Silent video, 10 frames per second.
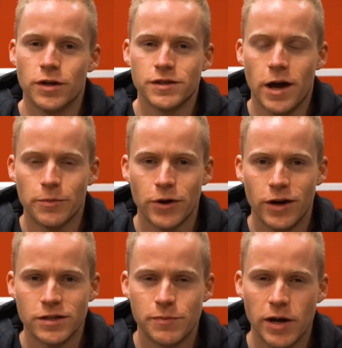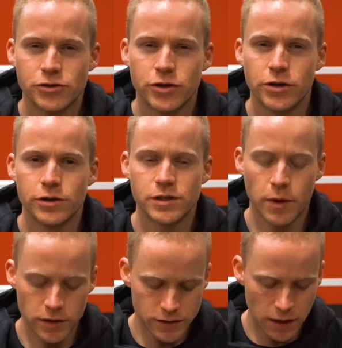Up guys, Patrick here at
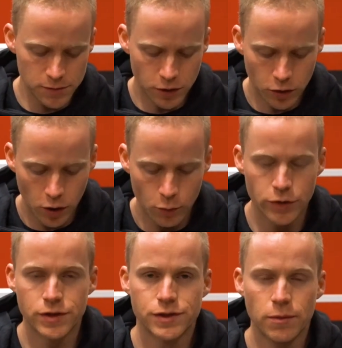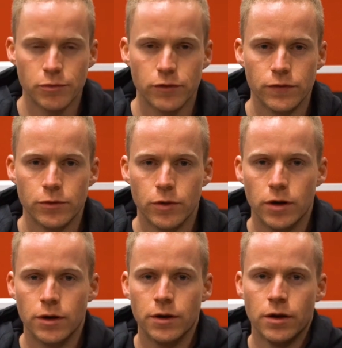Spartansuppz.com with the supplement review on